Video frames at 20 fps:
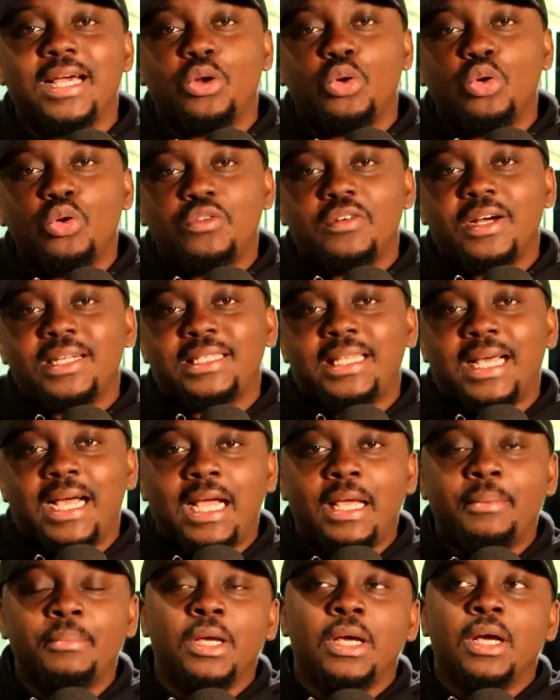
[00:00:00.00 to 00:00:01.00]
And over
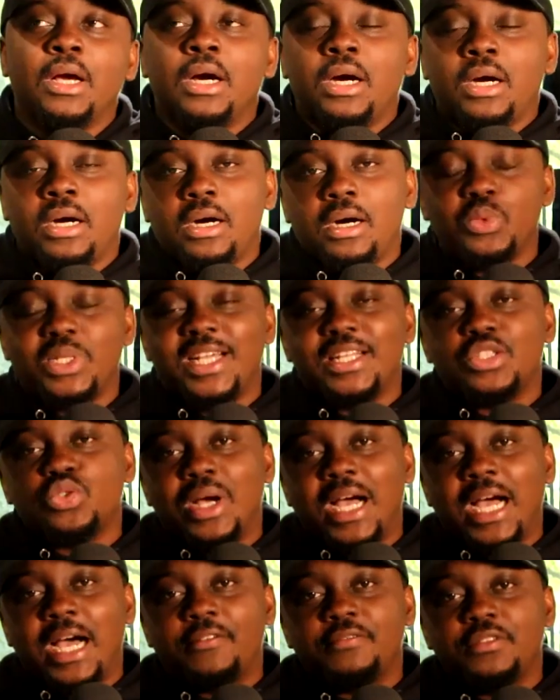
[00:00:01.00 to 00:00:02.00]
time, we get
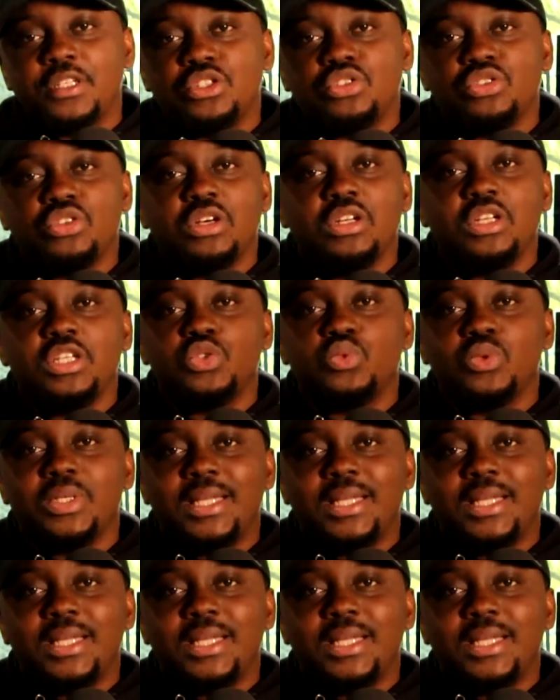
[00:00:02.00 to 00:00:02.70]
to have this knowledge.